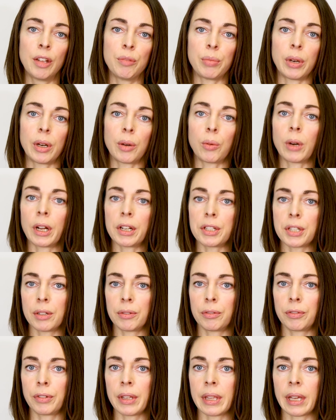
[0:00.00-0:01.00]
But watch
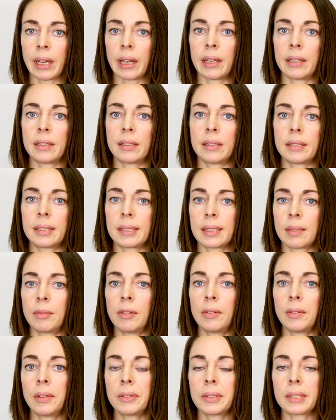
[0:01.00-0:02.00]
out for that. Some
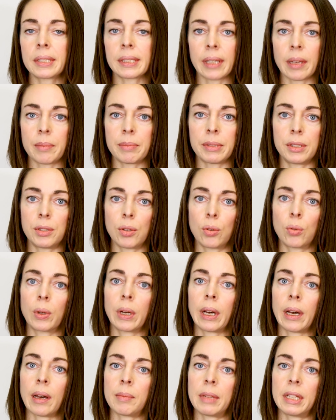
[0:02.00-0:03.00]
of those slips don't
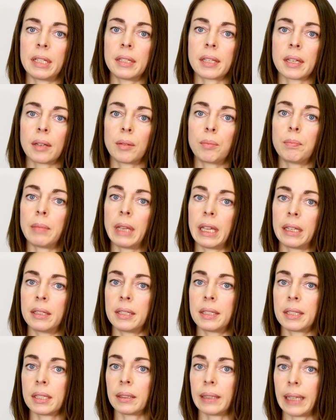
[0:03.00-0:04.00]
come until mid
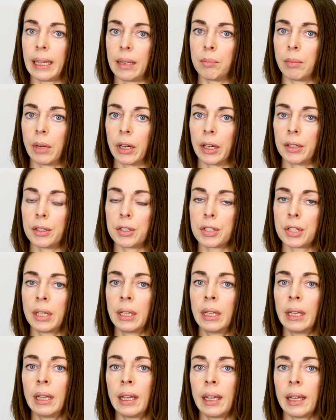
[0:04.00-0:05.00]
to late March,
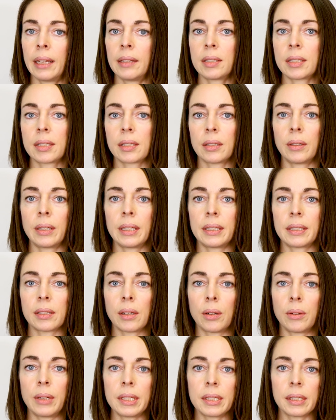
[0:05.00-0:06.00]
and so it's
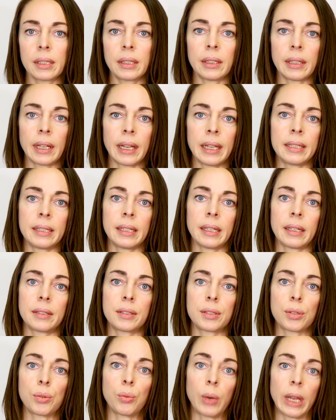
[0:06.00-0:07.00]
always a good idea
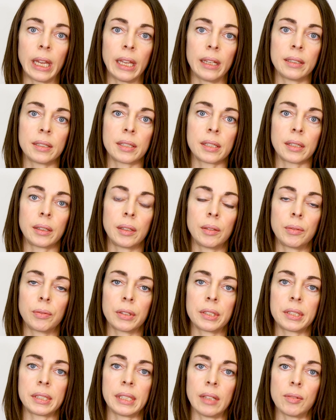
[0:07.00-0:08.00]
to wait until you've
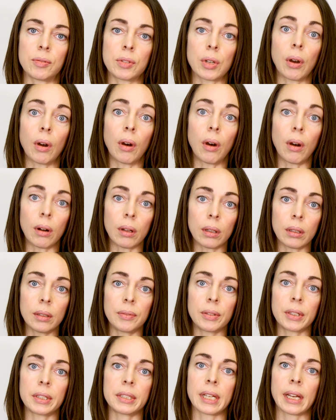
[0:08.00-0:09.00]
received all
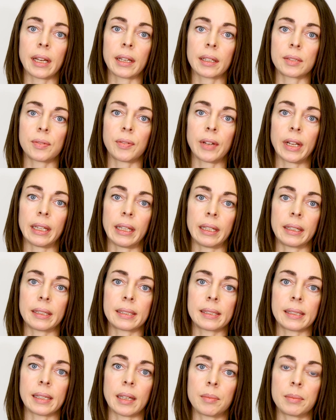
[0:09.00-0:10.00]
of your tax filing
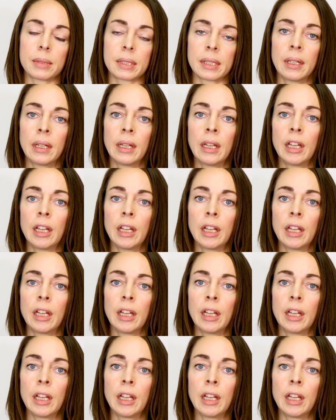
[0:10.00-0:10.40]
slips